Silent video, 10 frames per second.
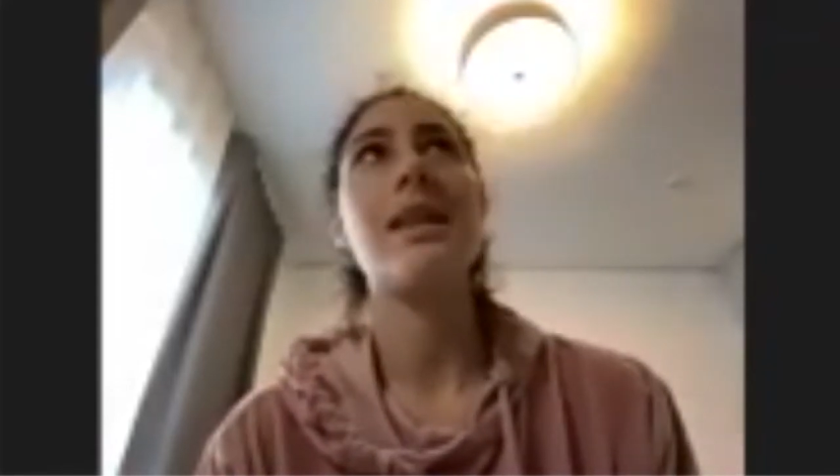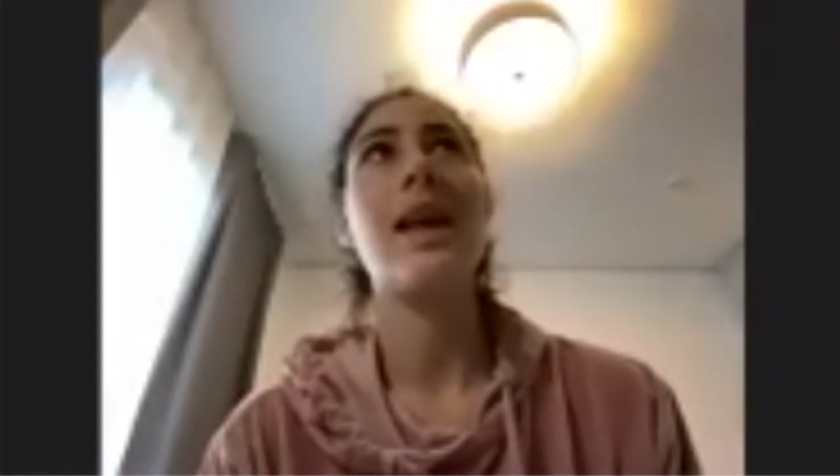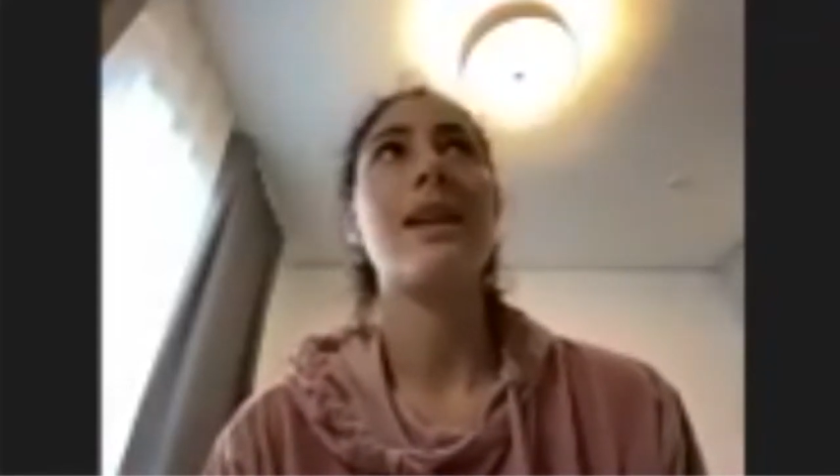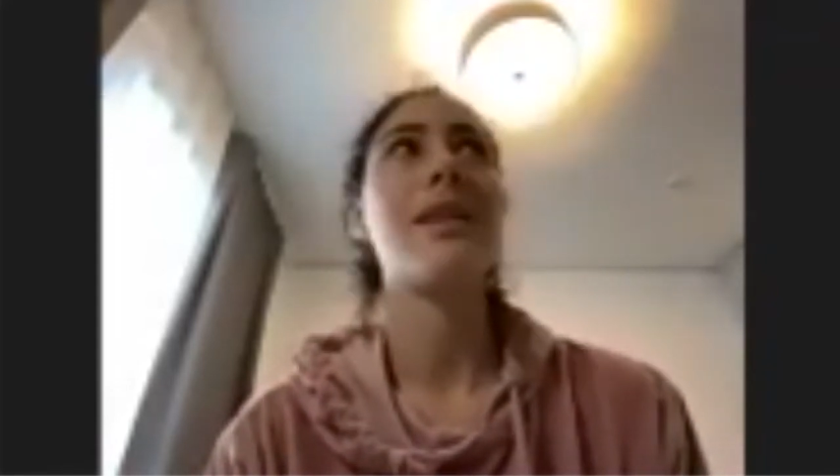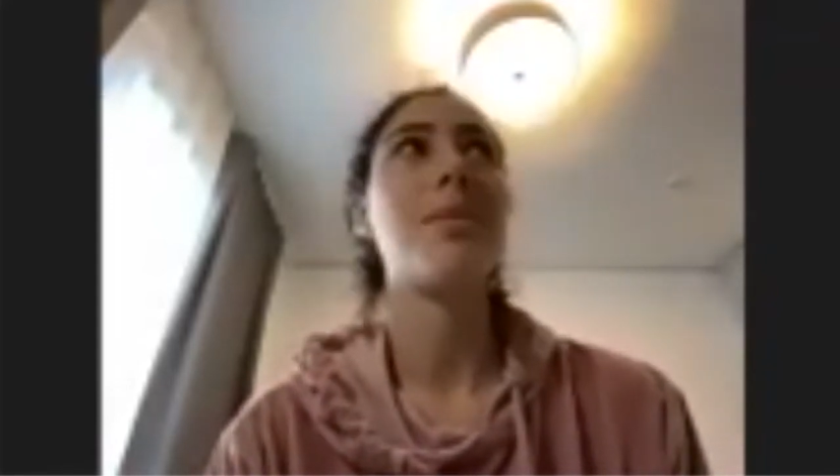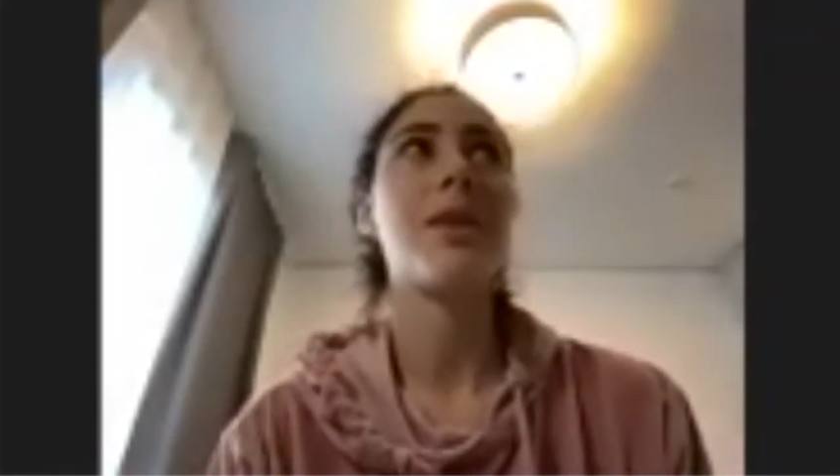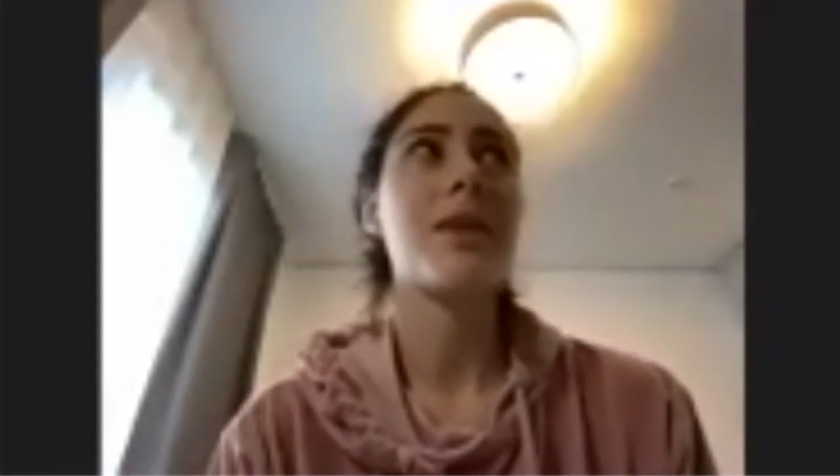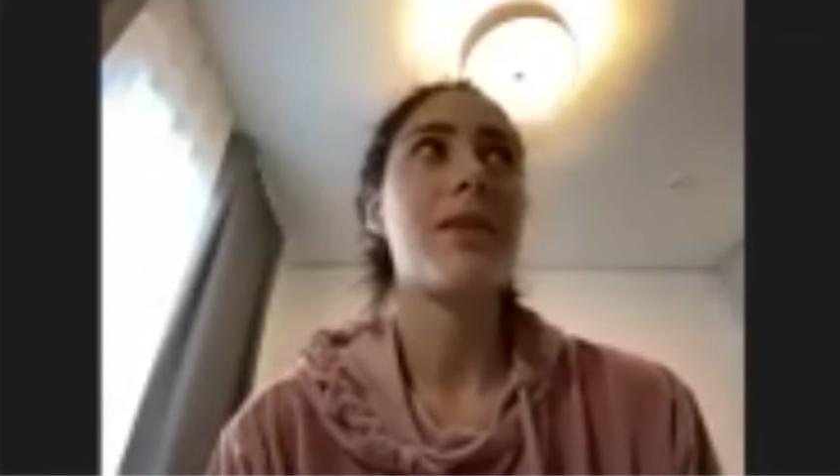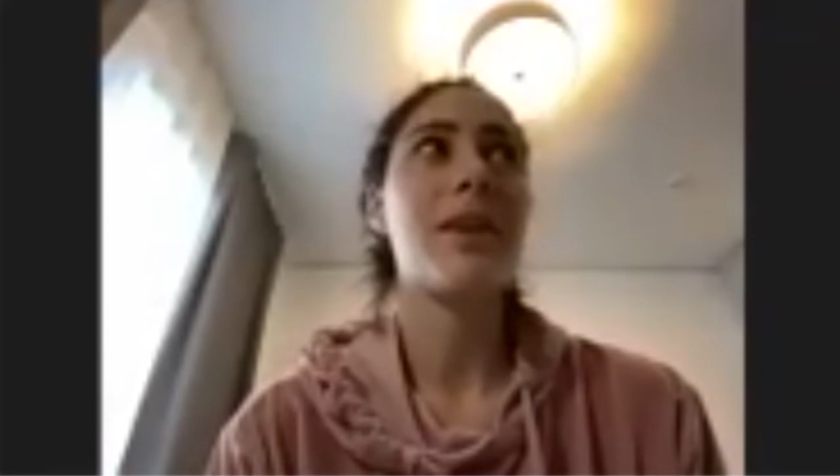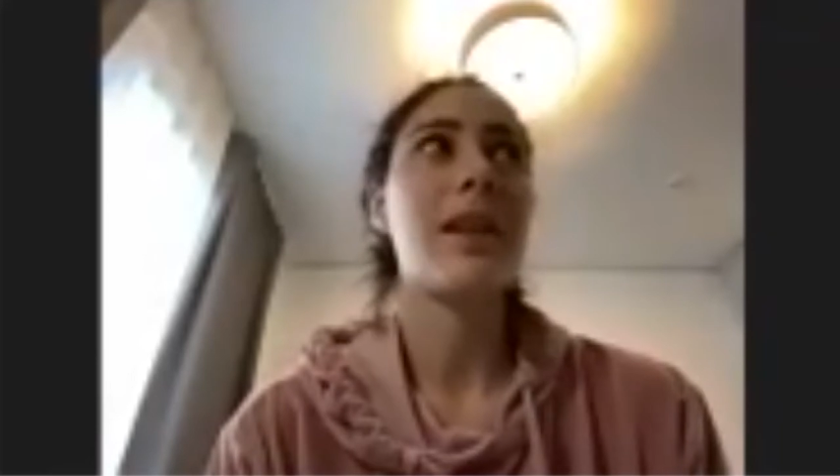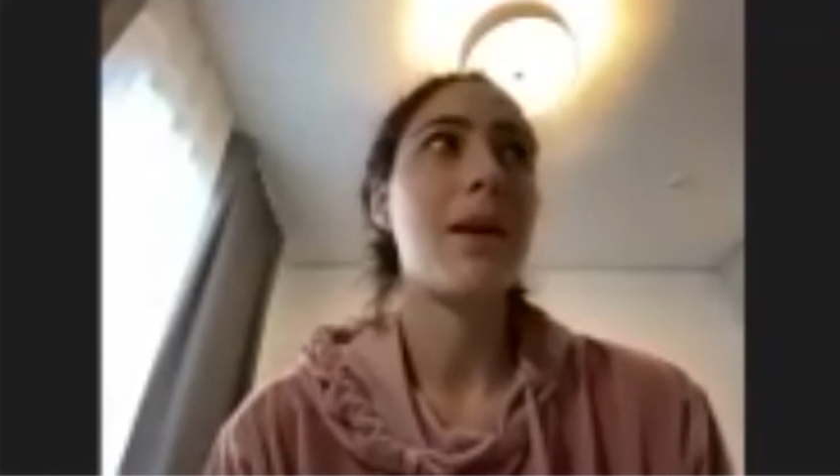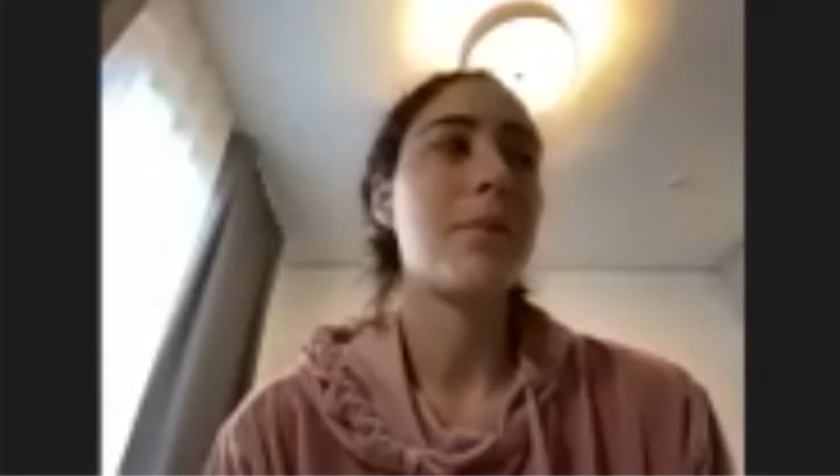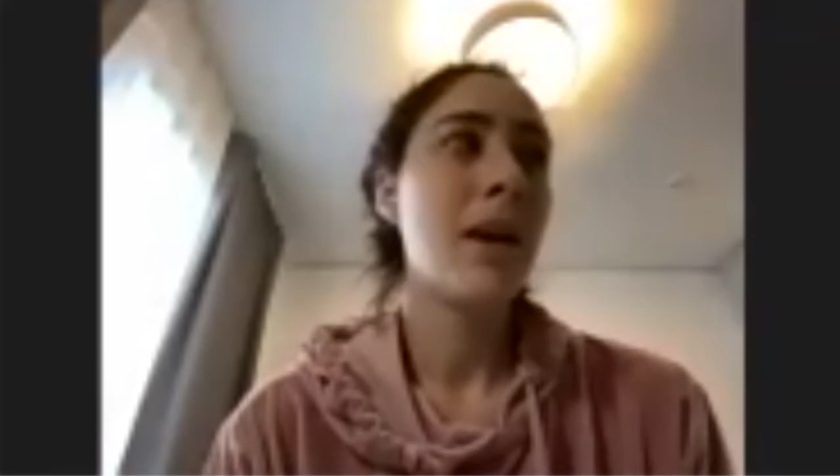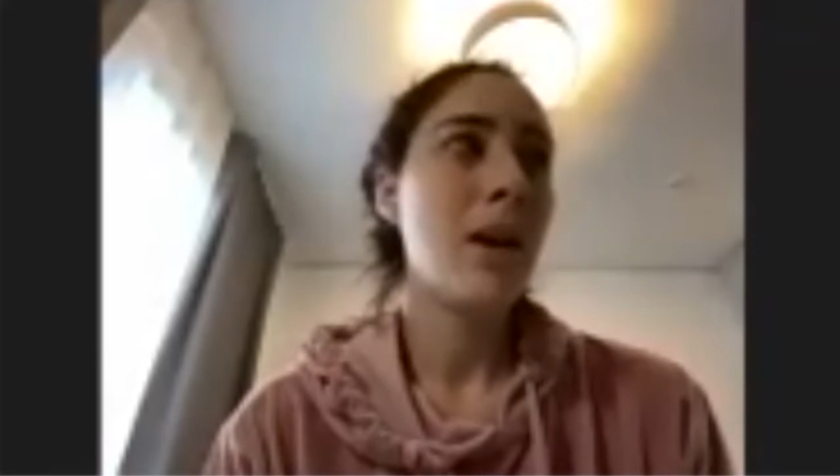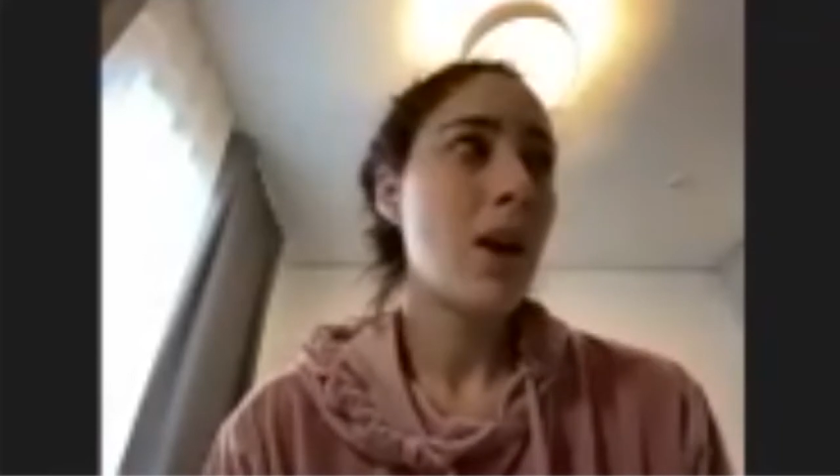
Like, sometimes I feel I'm